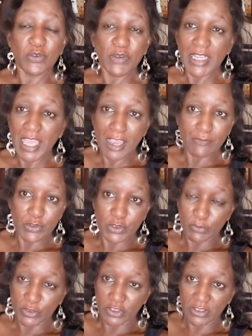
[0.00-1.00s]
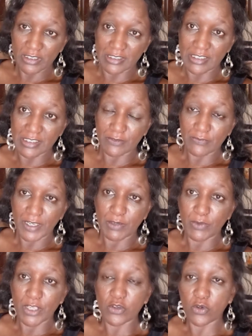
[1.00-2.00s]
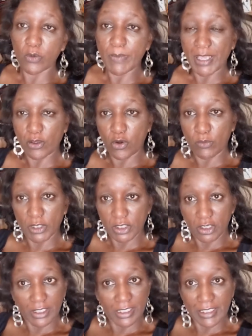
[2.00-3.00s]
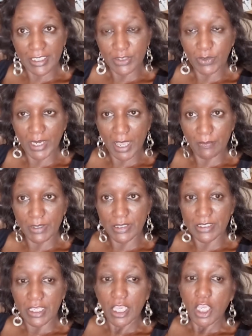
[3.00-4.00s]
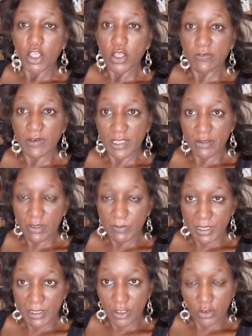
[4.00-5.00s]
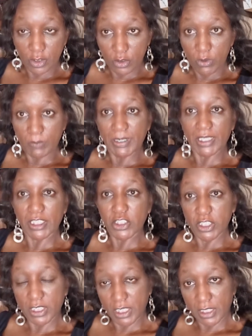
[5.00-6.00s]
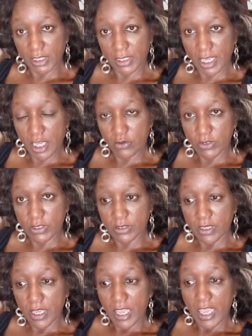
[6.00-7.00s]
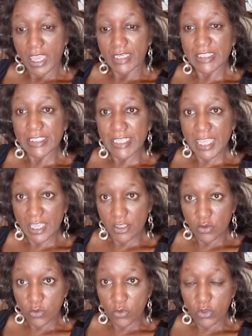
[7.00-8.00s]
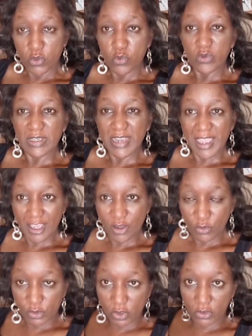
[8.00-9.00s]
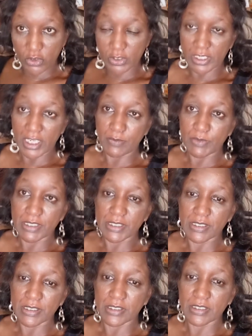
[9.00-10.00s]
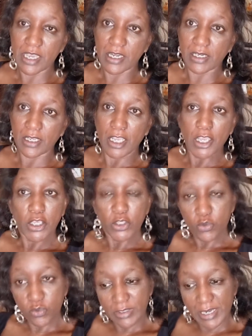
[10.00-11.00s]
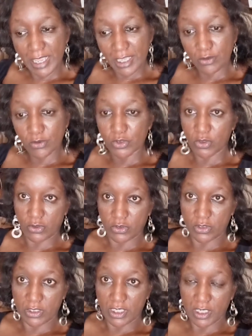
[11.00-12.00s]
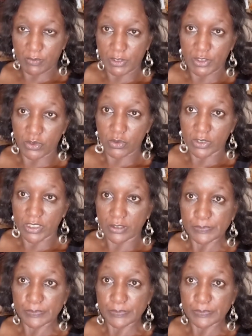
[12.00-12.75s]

really have those opportunities. In fact, when you go back home on the holidays, what happens? Your father and mother lock you up like a chicken in the house and dare you. You dare go talk to the neighbor's son. You dare go talk to the neighbor's daughter.